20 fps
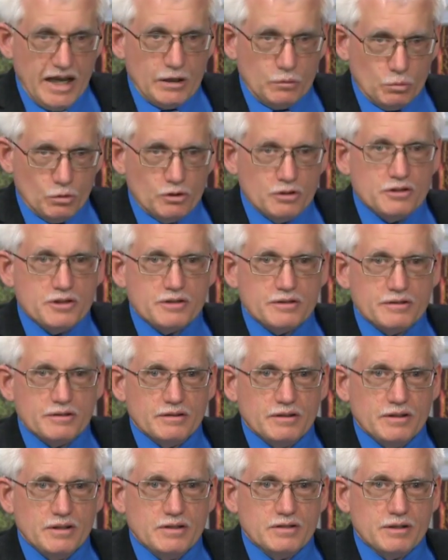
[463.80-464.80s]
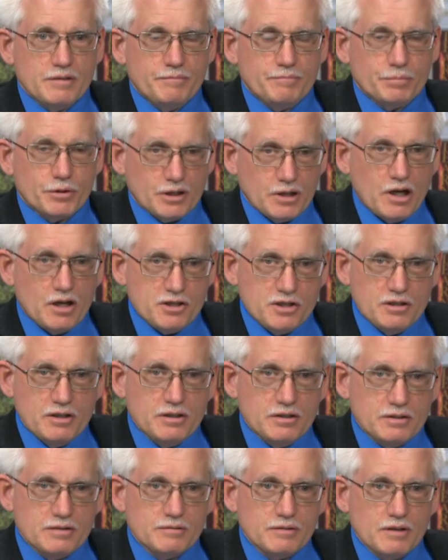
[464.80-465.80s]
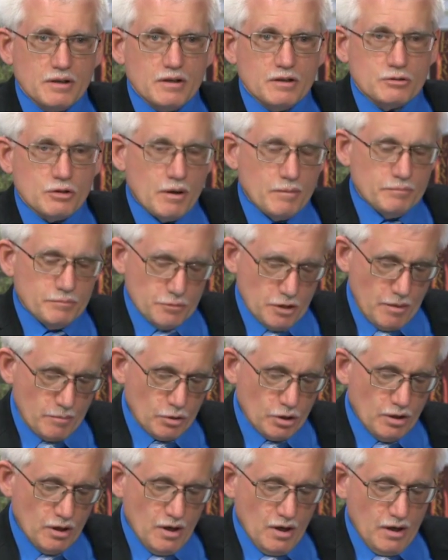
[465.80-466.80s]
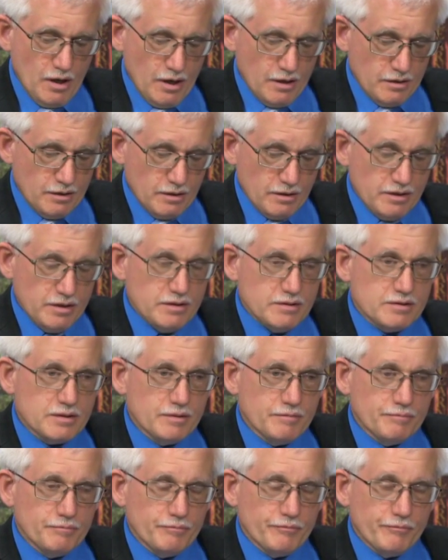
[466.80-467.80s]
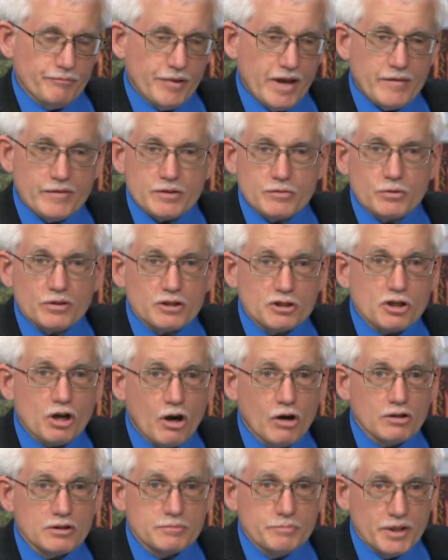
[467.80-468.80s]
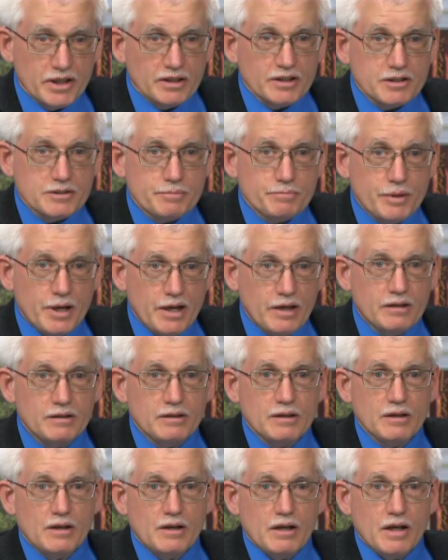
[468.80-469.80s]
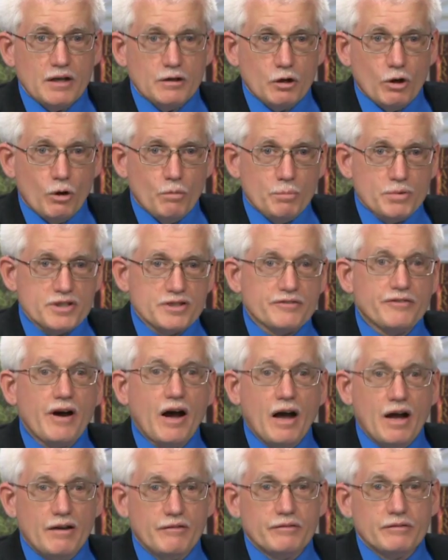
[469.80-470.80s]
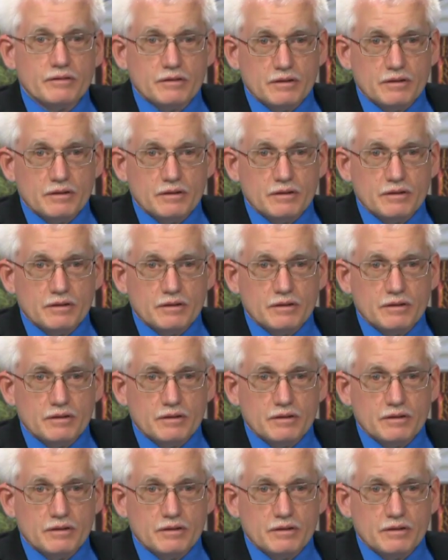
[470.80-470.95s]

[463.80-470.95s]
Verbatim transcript: Edwards. He's a percussionist, mm -hmm. drum, drummer, and uh, he's um, famous with the Charles Mingus Band and Opus 5